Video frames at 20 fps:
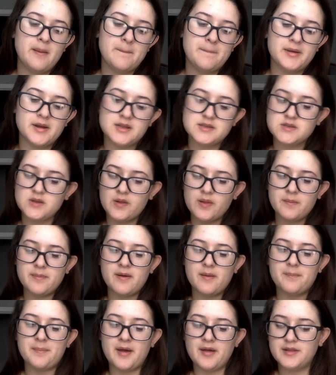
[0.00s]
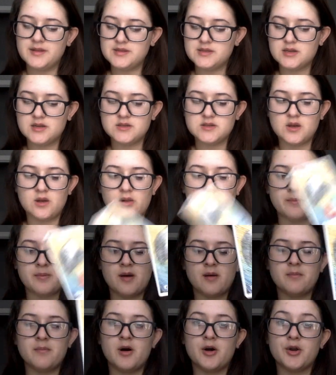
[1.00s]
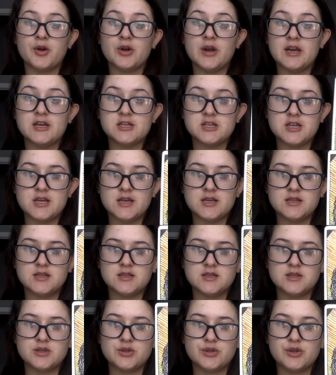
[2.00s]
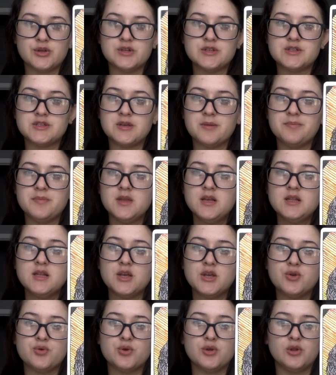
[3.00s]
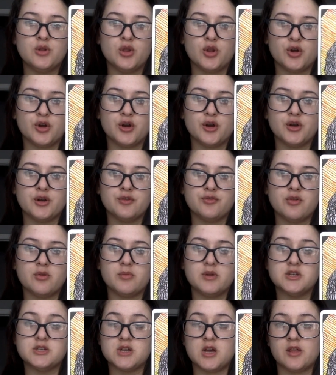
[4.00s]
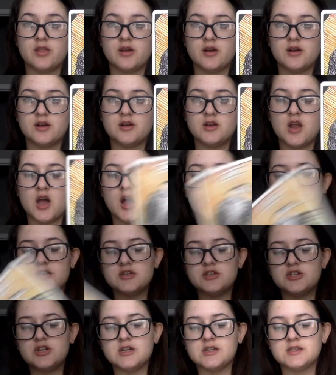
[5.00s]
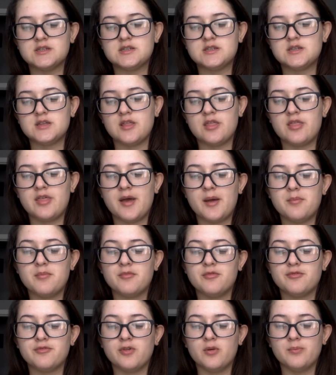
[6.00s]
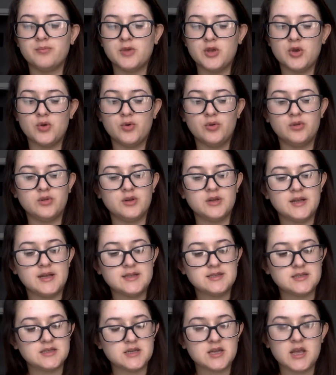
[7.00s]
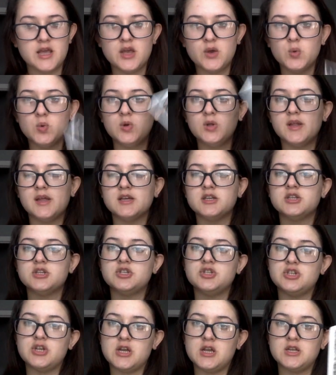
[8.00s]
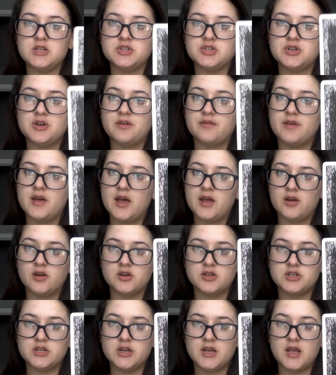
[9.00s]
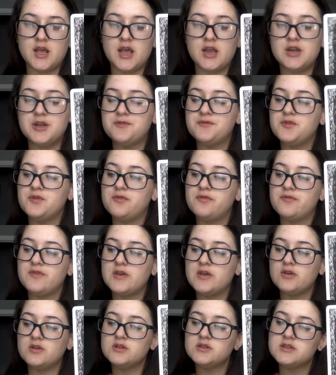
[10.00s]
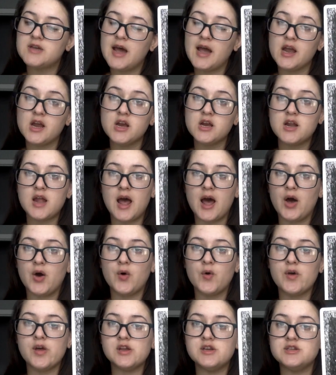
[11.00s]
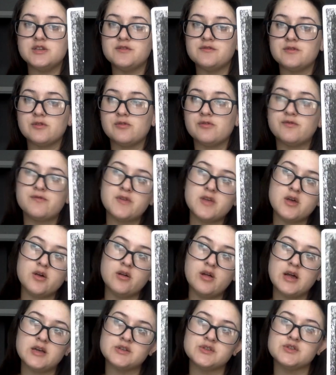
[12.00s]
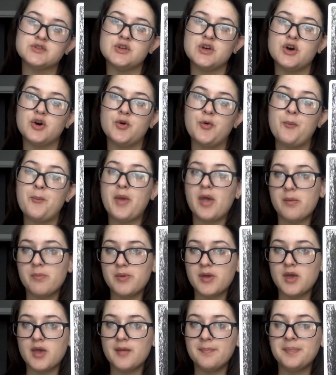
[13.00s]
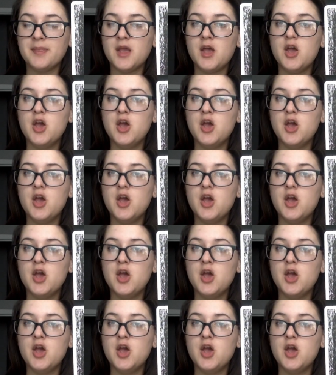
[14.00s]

But it's all about balance, and it's all about moderation. There's something that you can learn from each other, not just them from you. It's an equal exchange of energy. And if you feel tired out, and if you feel as though maybe